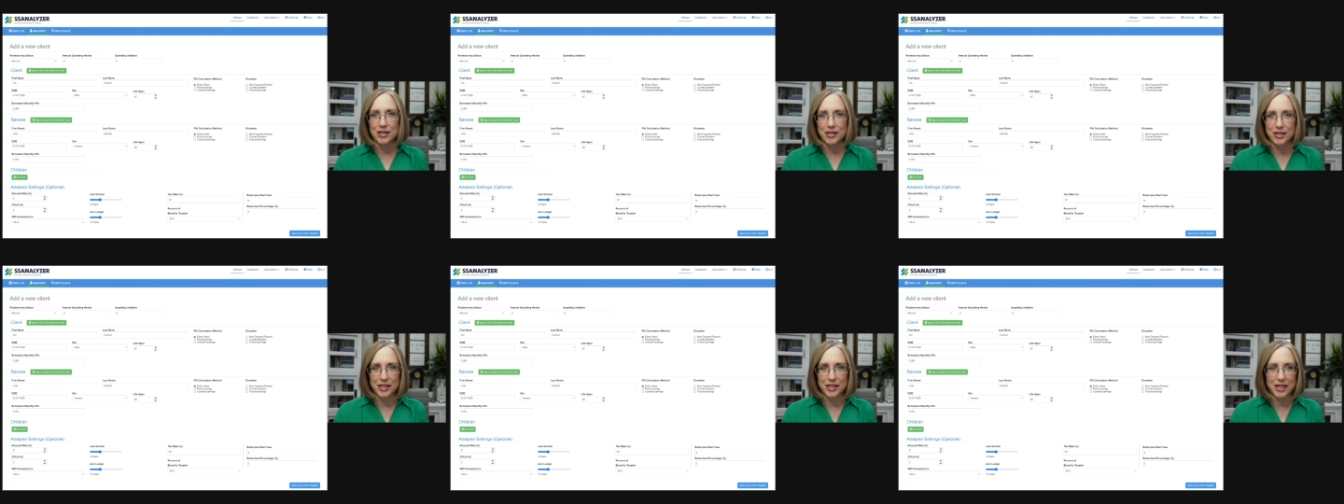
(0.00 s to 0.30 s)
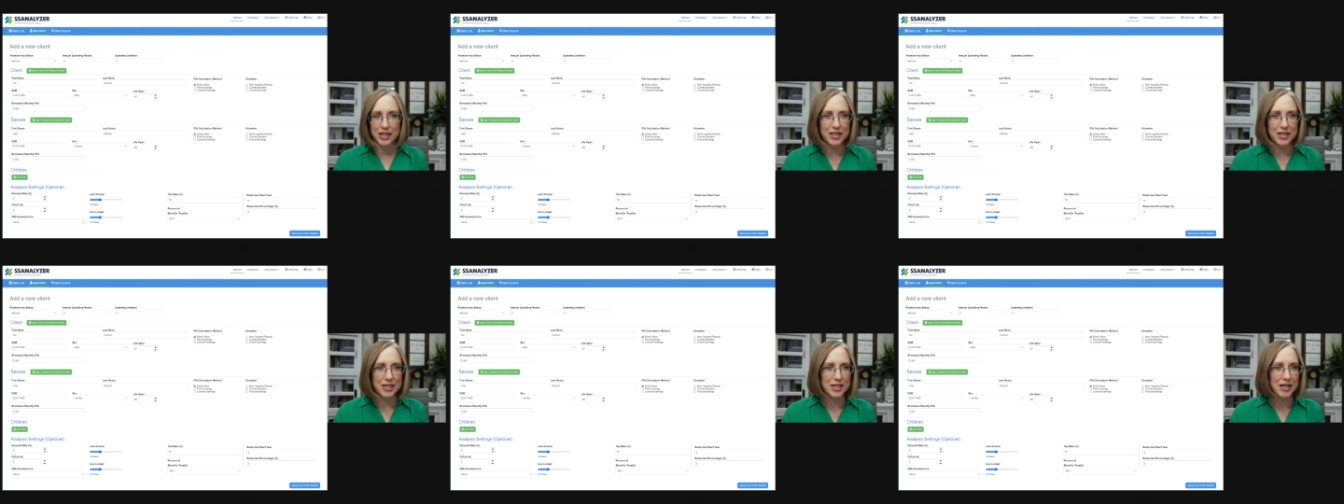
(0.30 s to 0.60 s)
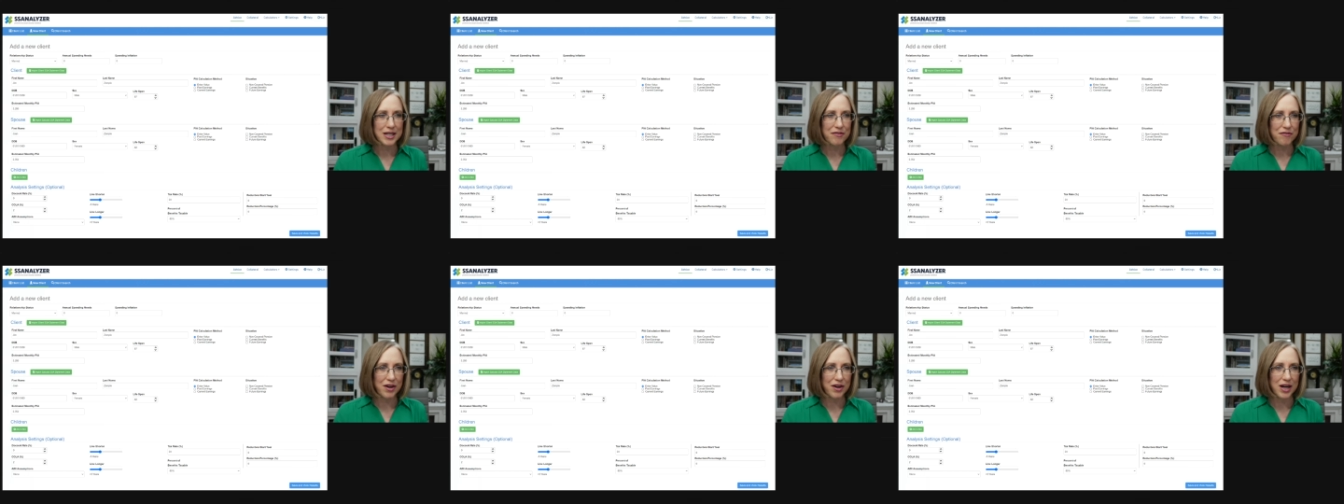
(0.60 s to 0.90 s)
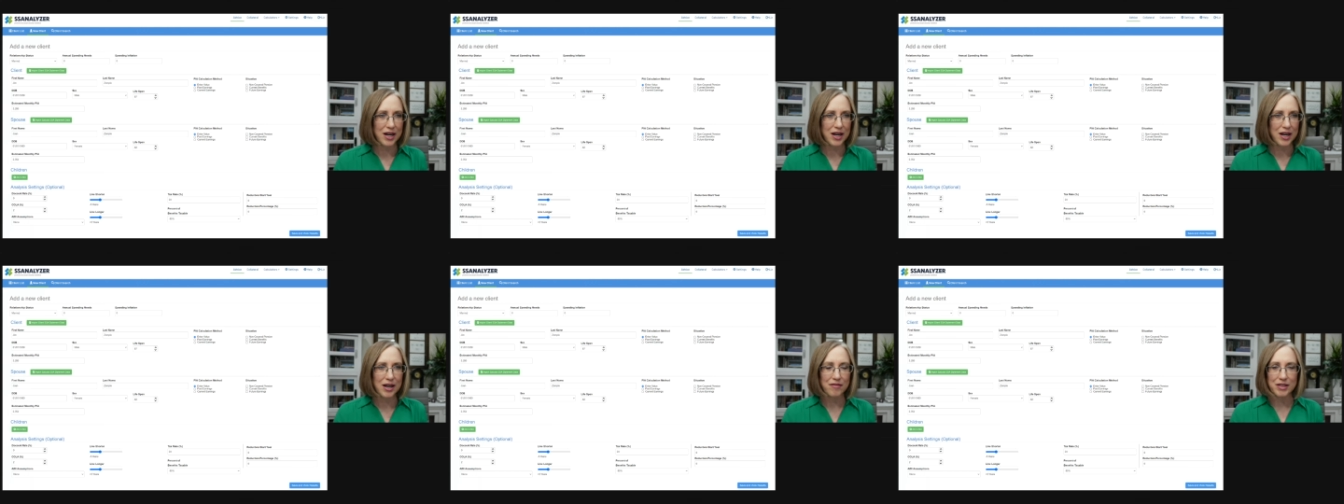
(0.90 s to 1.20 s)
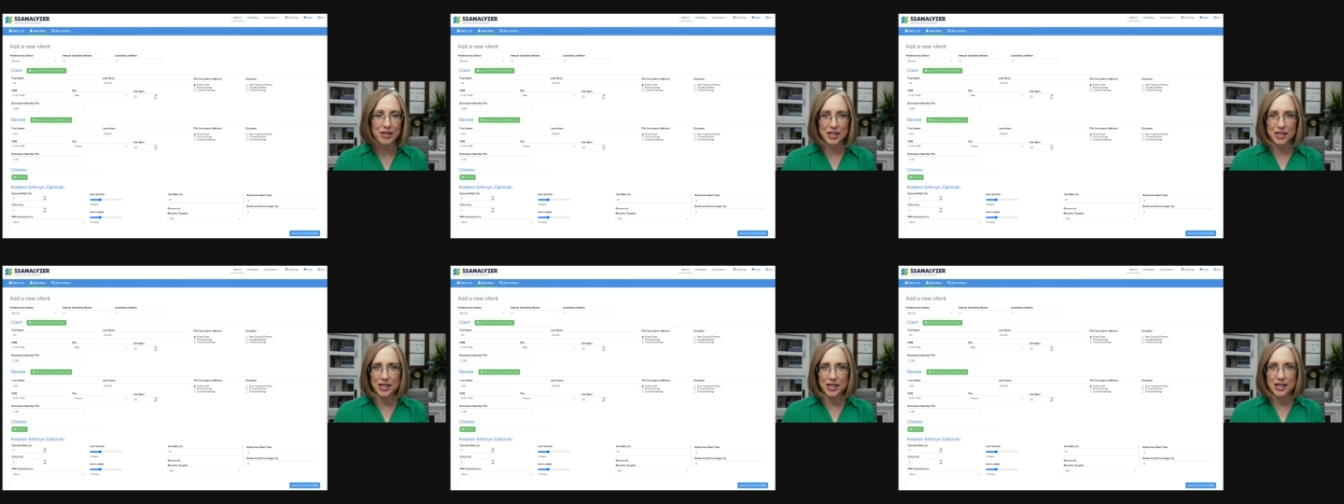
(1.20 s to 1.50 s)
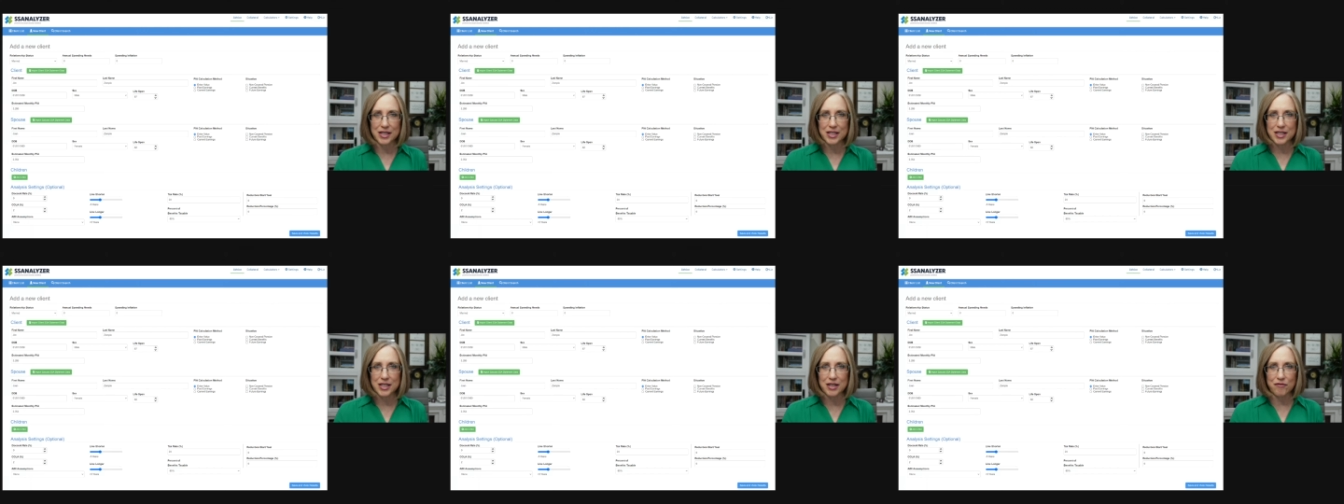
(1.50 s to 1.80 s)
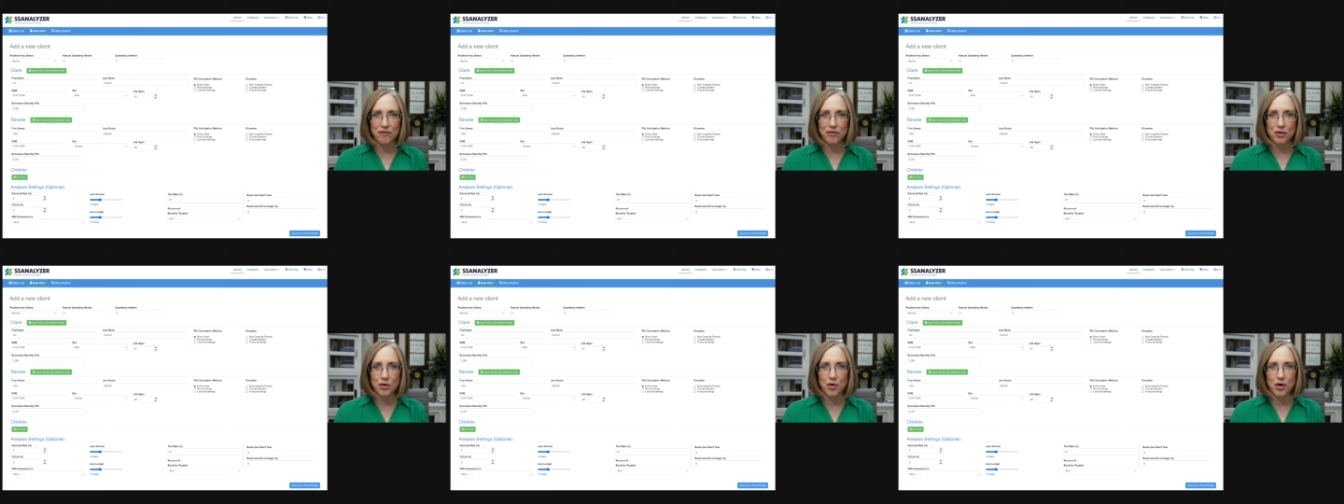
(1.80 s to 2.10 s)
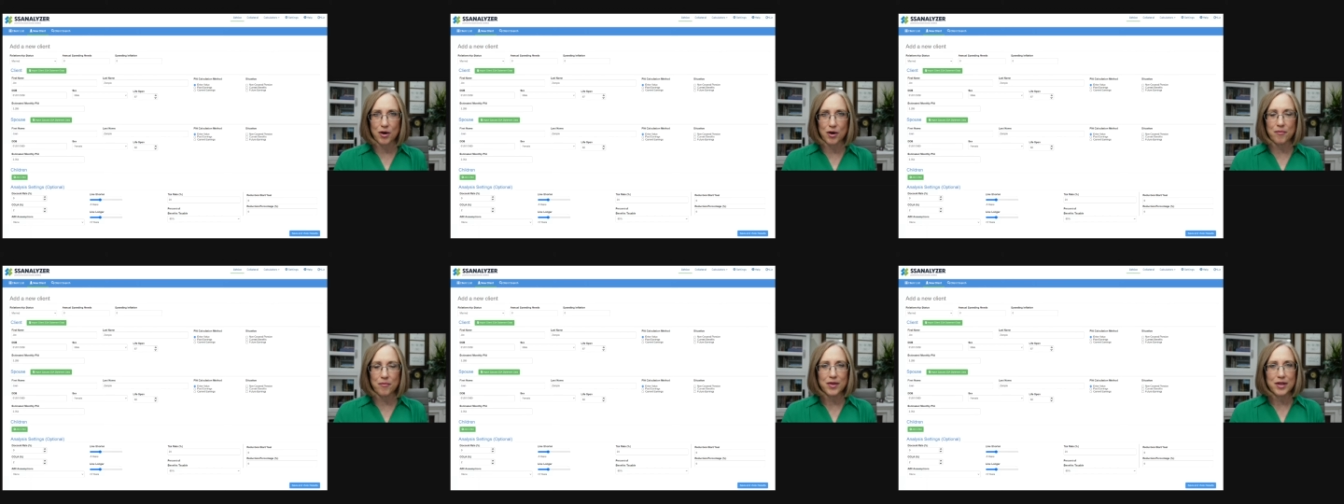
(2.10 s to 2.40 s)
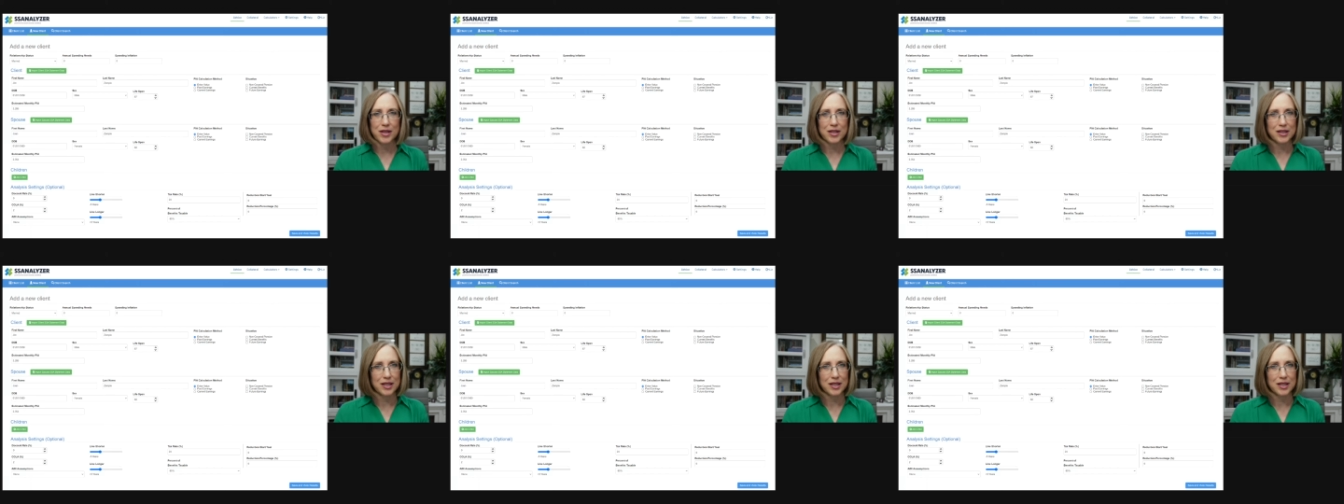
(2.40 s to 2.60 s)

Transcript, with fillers: sixty-five and sixty-four,